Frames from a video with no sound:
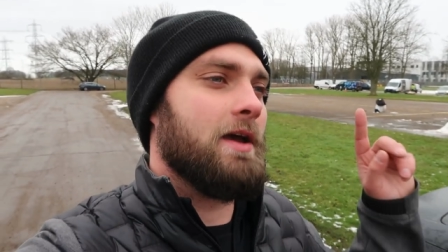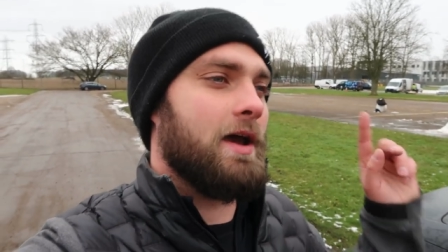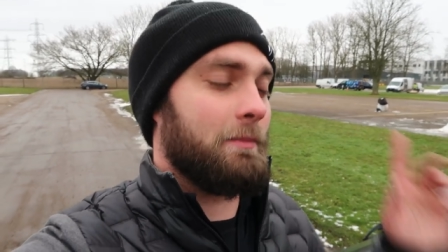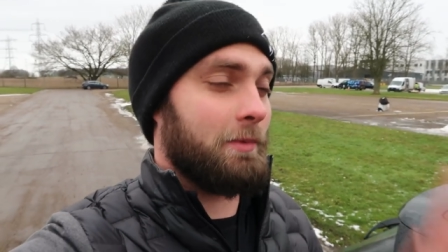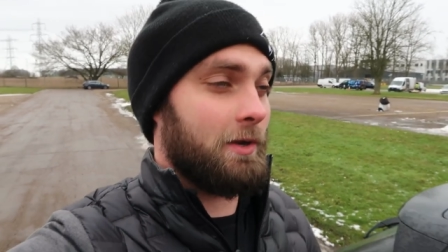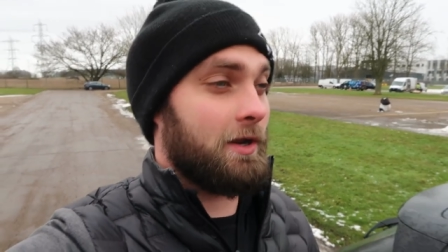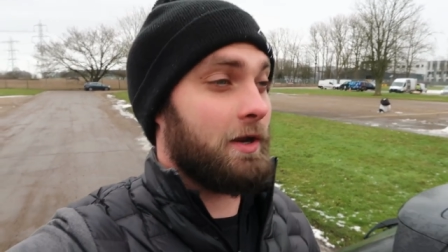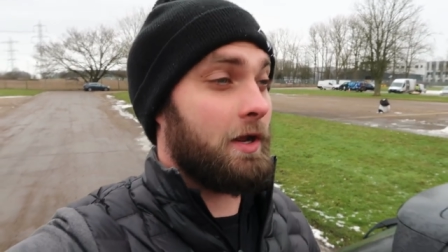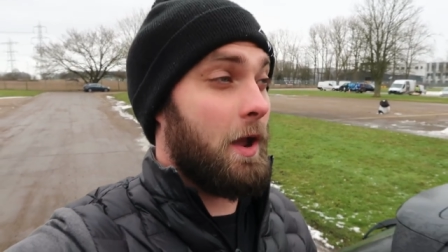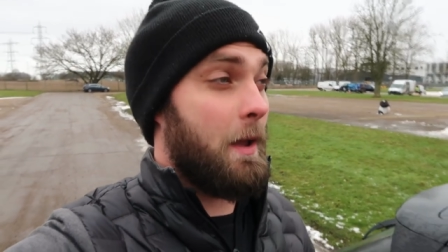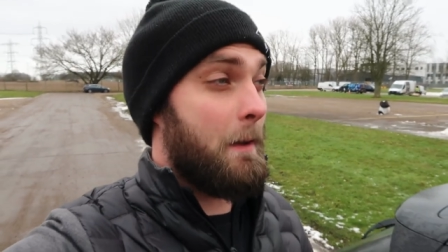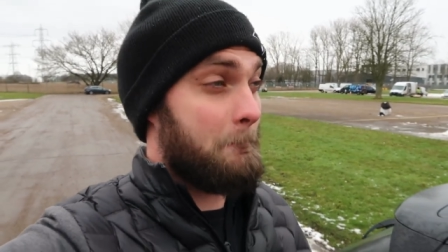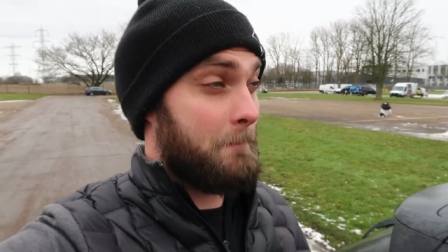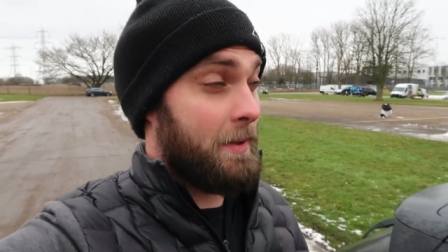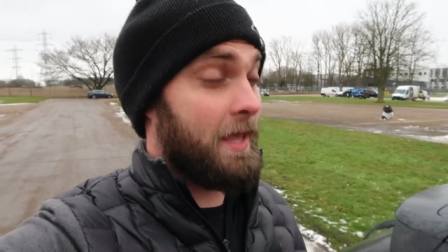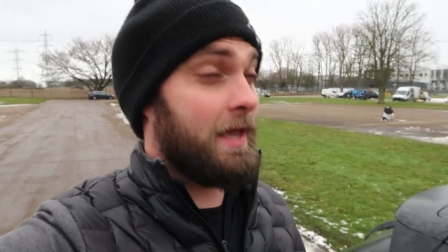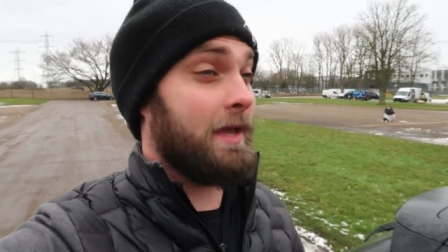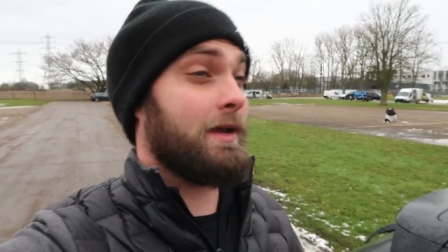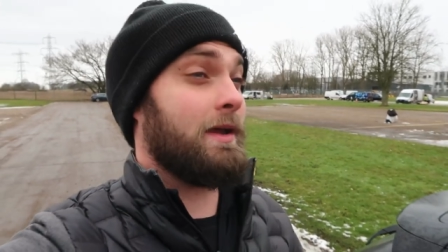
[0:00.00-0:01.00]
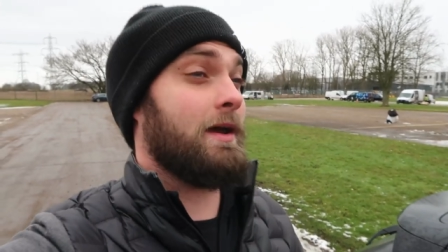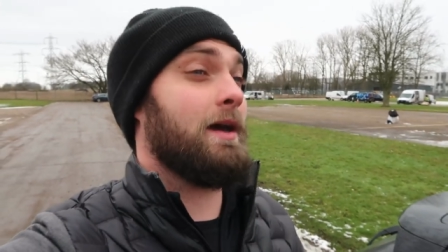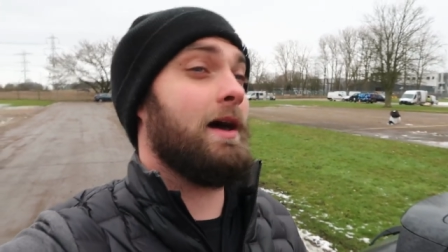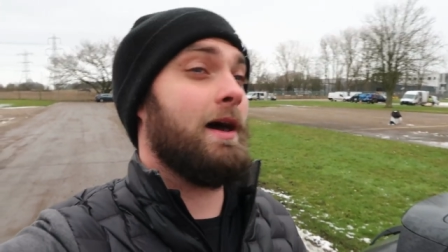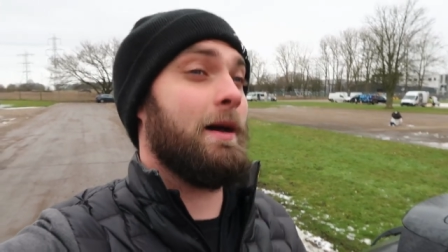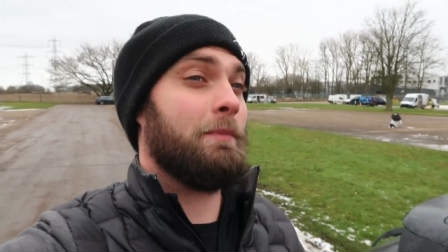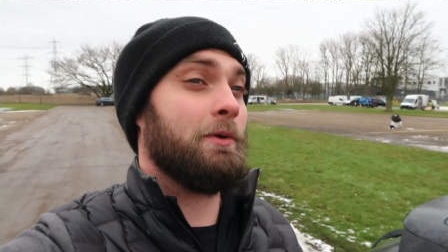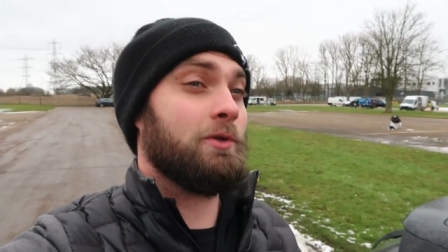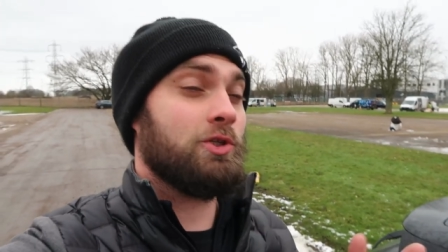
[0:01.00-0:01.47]
I'm gonna go and pick
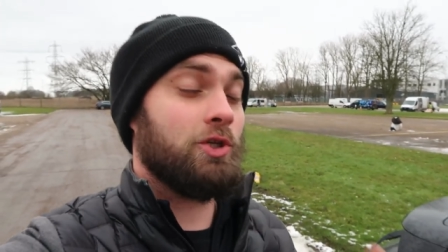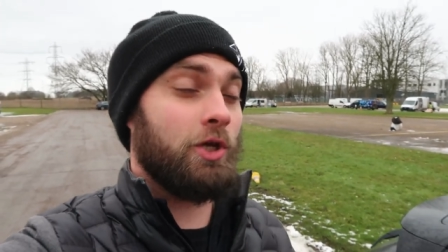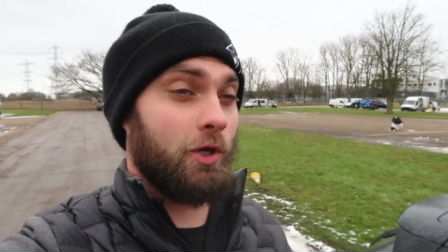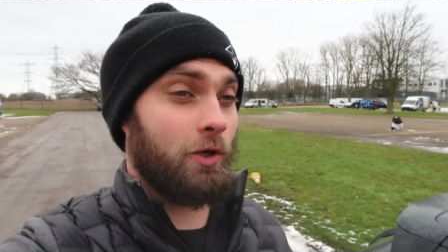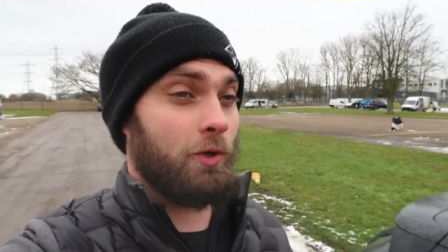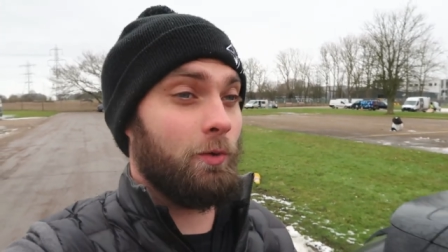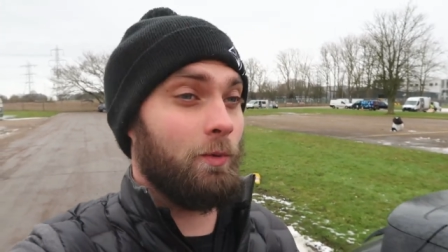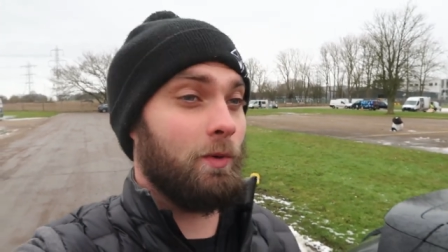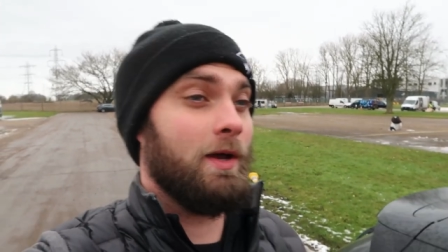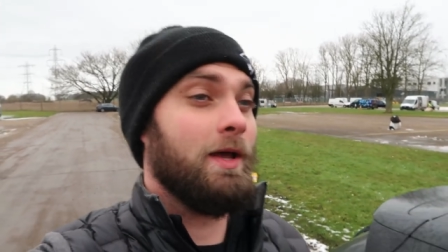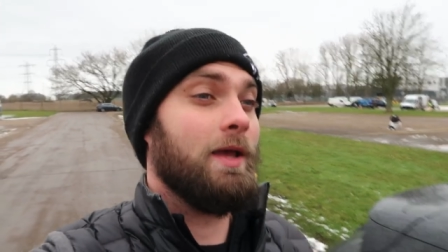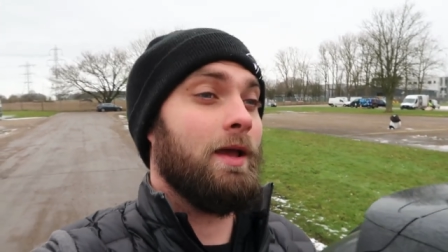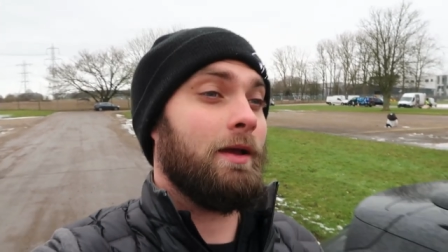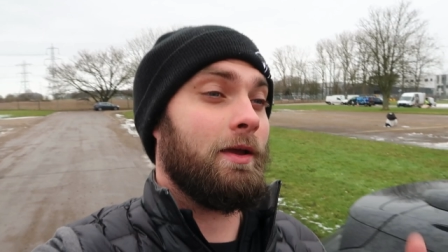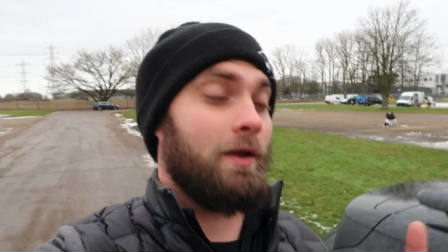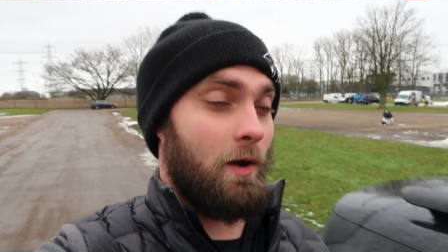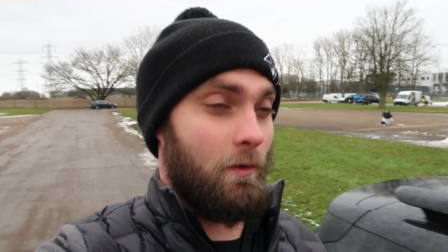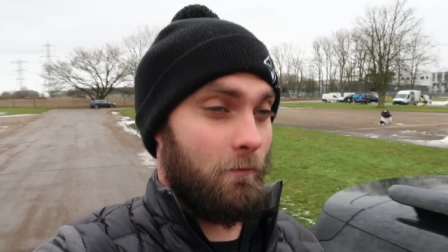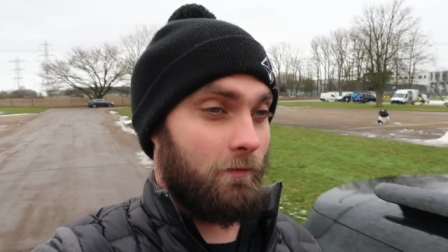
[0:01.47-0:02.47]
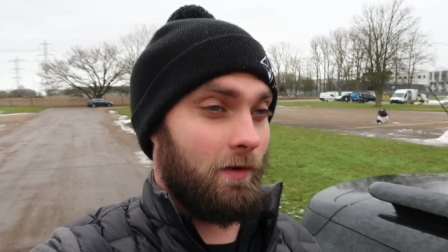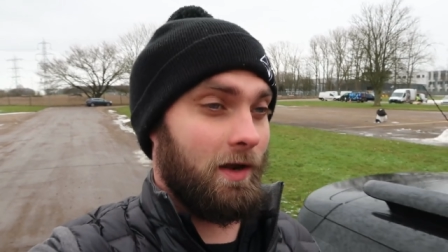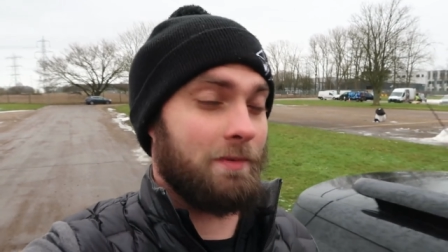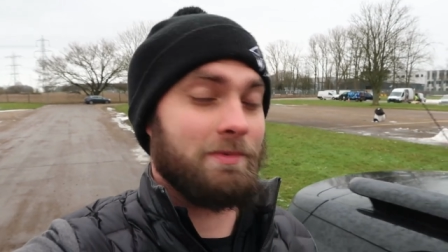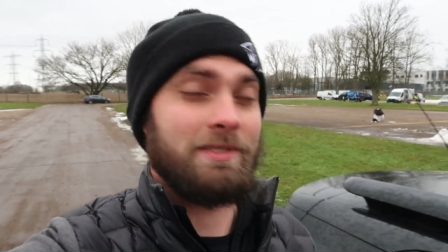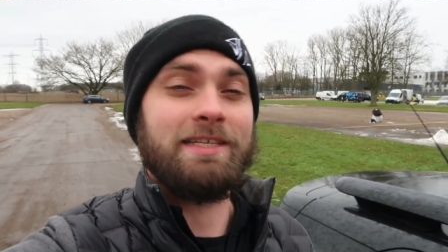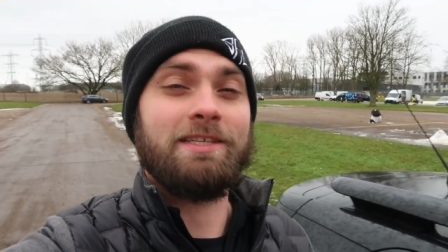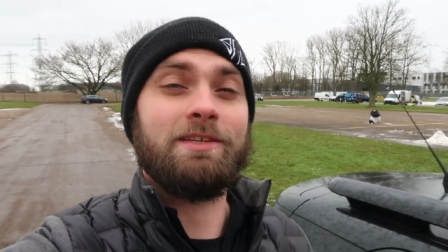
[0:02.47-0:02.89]
up two golf clubs.